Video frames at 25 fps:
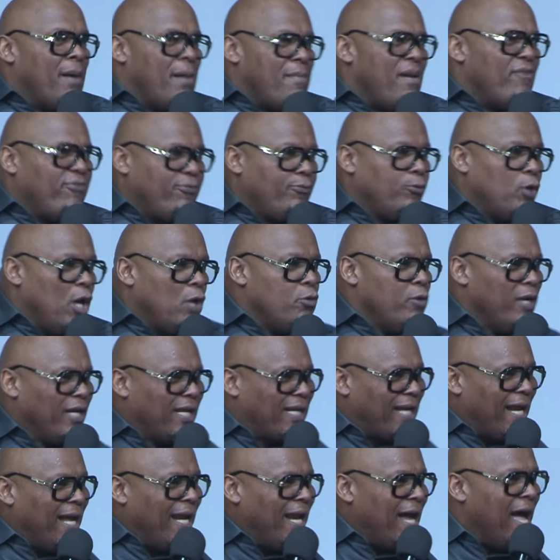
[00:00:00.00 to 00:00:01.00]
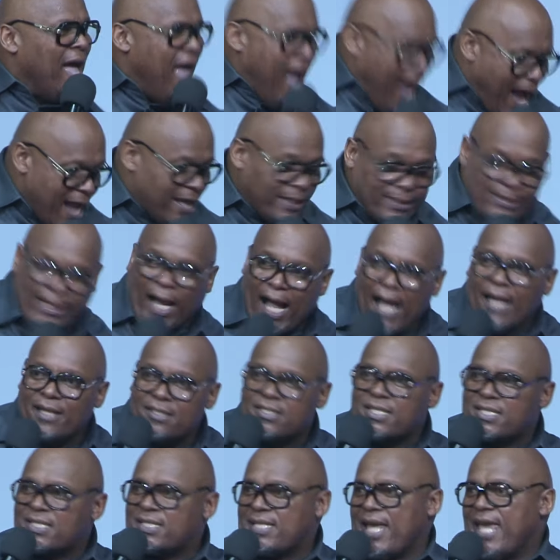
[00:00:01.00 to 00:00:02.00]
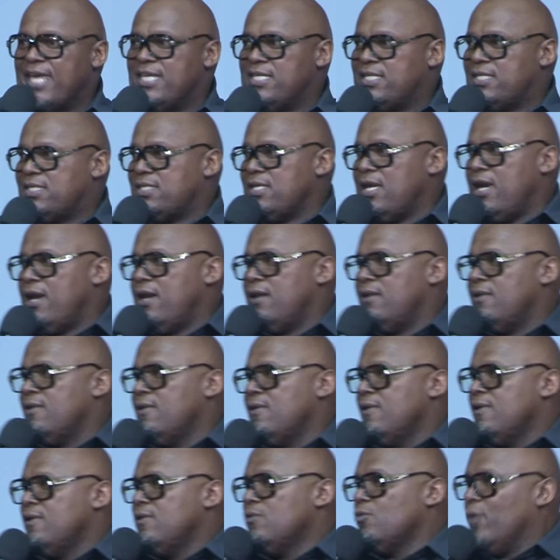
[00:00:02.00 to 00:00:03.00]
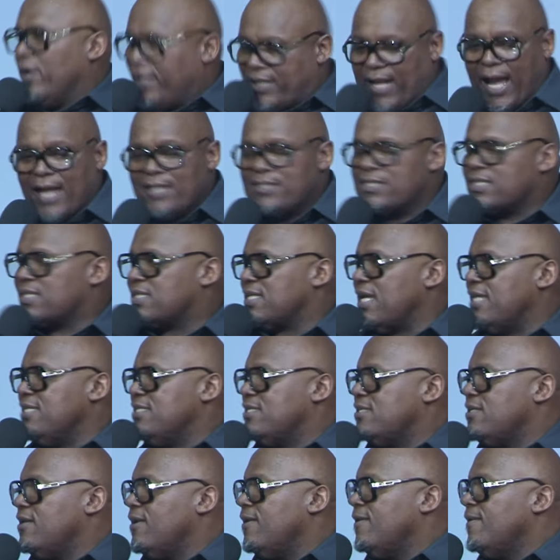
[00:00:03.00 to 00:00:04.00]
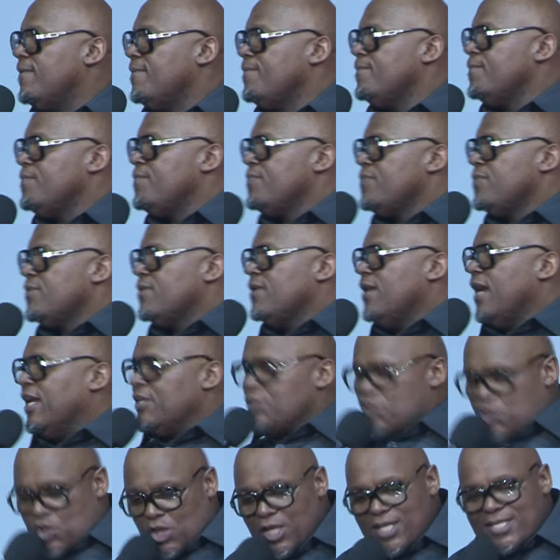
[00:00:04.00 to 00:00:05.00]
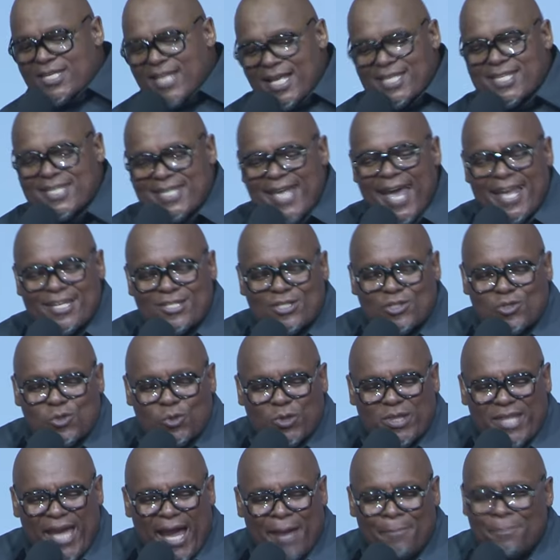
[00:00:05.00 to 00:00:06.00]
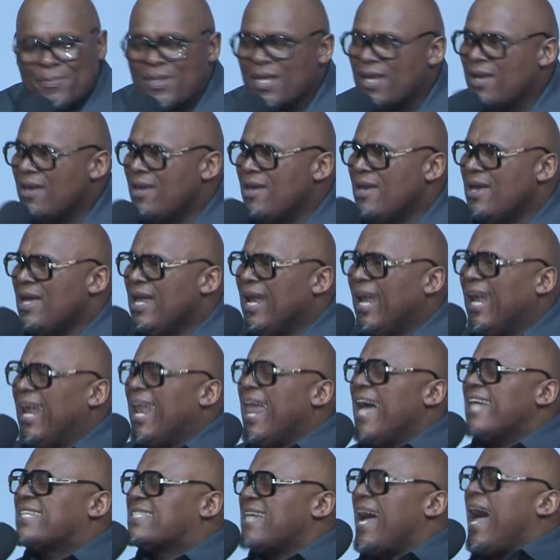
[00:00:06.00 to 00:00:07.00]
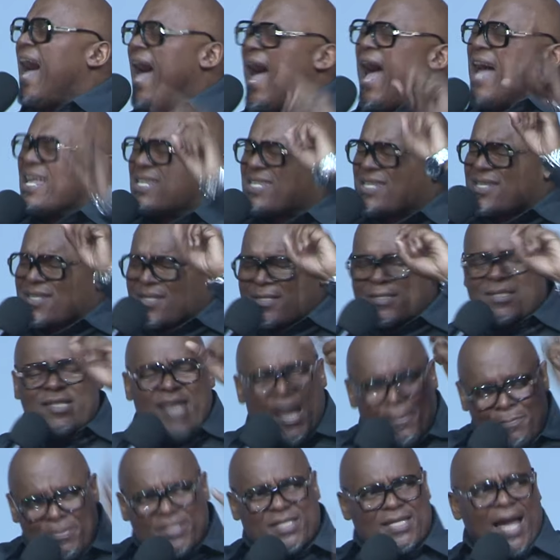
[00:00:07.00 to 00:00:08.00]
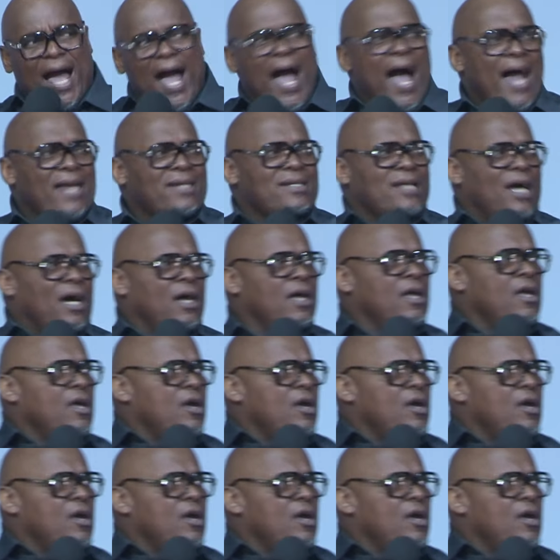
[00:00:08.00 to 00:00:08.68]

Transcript: babavulelwa indlela i can't stay here we can't stay here and jesus says to them let us ndiyamthanda